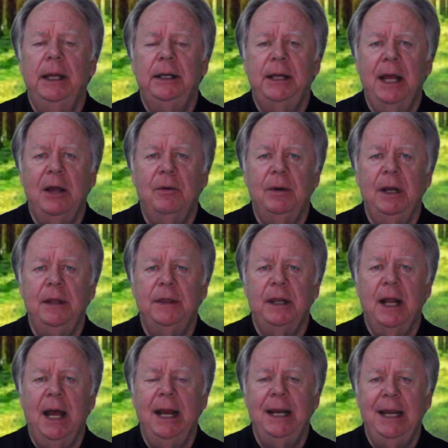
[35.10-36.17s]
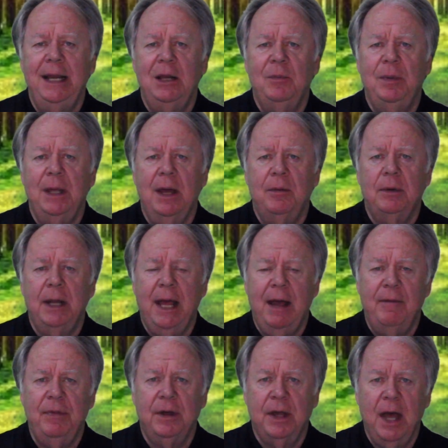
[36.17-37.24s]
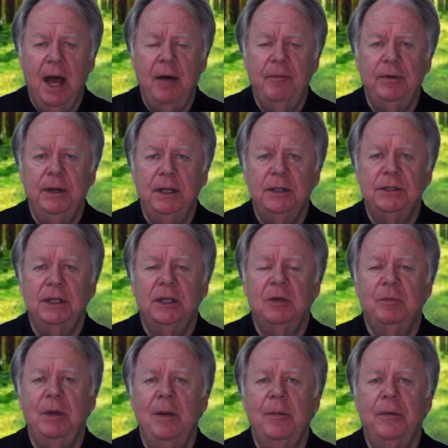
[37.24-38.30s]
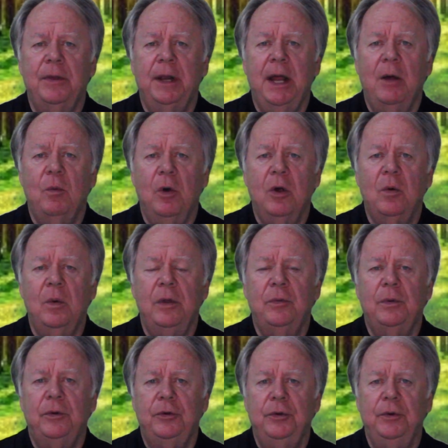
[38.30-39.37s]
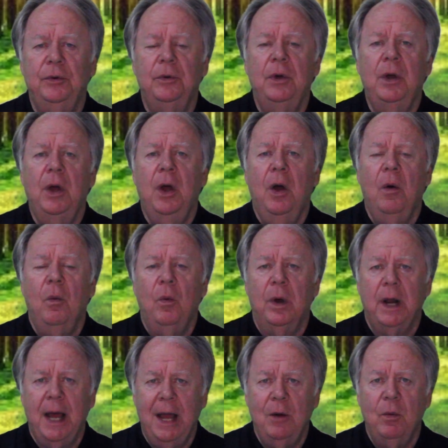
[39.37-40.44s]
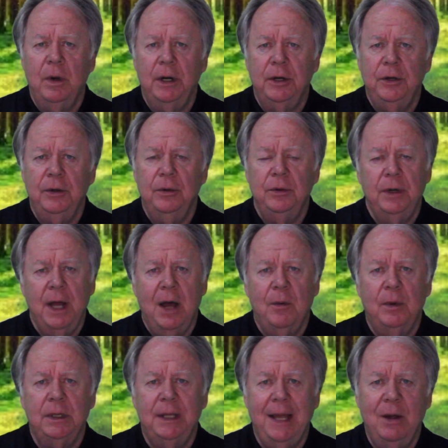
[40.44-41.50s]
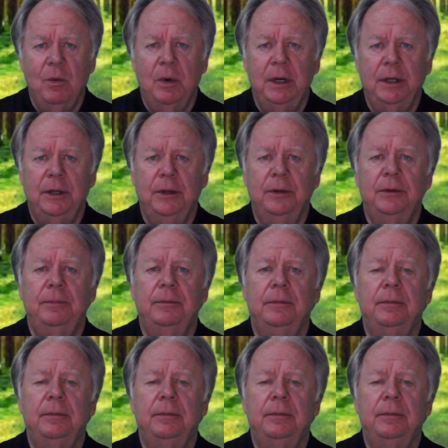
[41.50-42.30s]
integrity that I need to be able to have the confidence that the people that I work with will do what I want to do, not what they want to do.